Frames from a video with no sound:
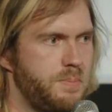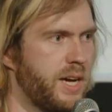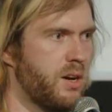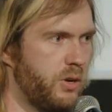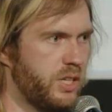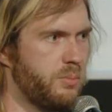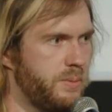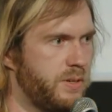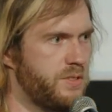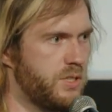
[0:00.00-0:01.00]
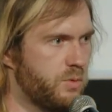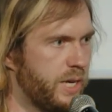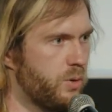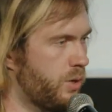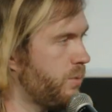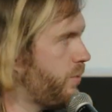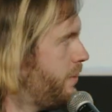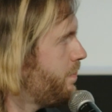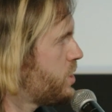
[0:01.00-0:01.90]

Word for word: by calling the primitives in the right order, right?